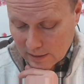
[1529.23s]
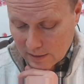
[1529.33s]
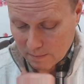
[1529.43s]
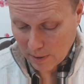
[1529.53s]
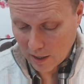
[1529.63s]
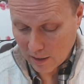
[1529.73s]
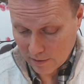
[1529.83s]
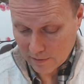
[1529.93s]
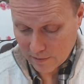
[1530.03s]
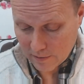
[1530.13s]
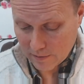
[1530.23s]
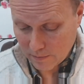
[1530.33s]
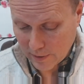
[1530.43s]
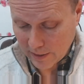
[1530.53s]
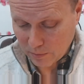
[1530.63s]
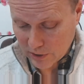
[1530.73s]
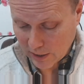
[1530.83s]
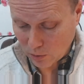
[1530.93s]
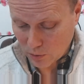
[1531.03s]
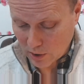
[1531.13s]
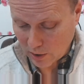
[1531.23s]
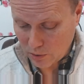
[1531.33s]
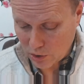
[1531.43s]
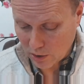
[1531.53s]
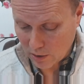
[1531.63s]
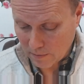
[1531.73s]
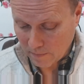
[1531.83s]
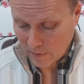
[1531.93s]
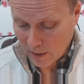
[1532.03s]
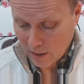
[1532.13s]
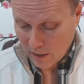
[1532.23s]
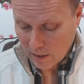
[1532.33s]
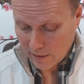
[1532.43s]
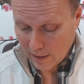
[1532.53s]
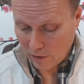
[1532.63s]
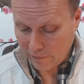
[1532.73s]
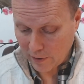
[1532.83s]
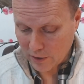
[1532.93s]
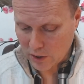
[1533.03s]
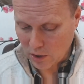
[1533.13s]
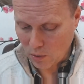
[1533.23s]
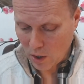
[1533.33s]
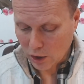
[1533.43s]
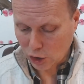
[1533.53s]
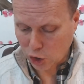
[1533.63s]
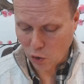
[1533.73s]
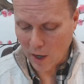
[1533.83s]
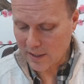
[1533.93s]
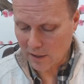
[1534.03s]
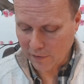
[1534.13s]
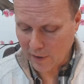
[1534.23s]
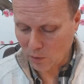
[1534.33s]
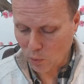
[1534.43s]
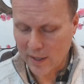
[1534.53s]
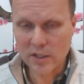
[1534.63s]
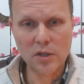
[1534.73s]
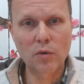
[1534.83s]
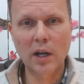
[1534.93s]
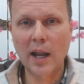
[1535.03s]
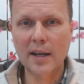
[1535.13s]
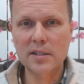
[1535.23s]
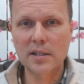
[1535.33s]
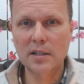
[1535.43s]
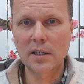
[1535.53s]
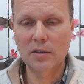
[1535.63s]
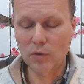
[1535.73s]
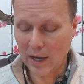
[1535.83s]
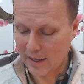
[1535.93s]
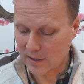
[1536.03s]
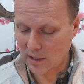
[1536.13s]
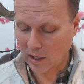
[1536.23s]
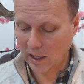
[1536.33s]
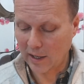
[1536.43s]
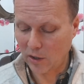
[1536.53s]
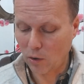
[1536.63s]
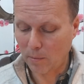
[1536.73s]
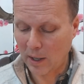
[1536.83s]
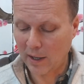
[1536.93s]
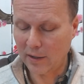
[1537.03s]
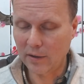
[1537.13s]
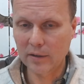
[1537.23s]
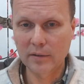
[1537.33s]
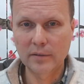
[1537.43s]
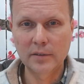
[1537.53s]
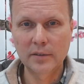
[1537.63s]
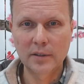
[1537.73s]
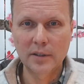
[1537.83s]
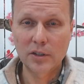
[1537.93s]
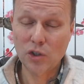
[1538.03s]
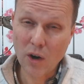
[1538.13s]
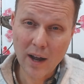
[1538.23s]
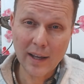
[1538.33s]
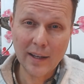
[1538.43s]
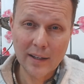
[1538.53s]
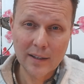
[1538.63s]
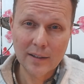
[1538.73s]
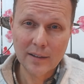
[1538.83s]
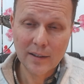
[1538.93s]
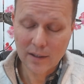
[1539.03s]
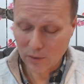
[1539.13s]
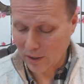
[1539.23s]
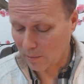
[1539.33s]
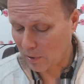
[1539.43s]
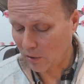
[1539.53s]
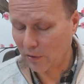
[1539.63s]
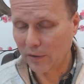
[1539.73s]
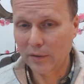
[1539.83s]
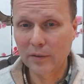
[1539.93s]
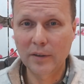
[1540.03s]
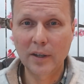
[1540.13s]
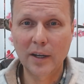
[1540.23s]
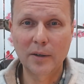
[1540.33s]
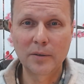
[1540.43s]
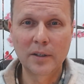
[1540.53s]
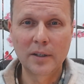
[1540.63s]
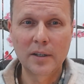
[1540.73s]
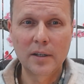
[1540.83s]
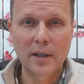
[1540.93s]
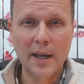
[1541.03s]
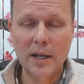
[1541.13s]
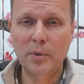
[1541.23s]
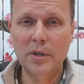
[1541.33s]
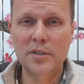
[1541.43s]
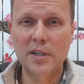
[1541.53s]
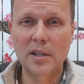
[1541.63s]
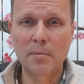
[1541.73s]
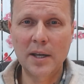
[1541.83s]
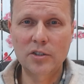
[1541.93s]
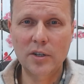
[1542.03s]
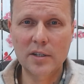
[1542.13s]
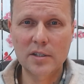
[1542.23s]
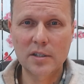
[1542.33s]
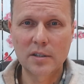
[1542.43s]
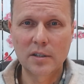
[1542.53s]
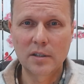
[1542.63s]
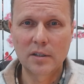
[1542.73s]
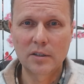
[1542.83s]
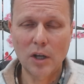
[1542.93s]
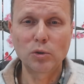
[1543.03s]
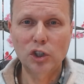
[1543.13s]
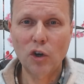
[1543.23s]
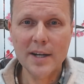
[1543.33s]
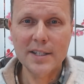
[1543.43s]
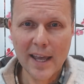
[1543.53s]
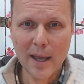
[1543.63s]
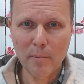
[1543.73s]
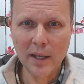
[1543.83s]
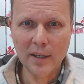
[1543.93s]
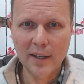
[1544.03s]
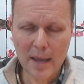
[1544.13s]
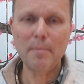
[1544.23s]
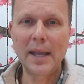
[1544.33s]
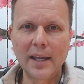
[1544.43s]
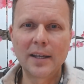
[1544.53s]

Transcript: part, which they call solution, they refer to try to find ways to relax and clear your mind. Try? Oh, come on. You know, anybody who's seen The Matrix? Don't try to hit me. Hit me.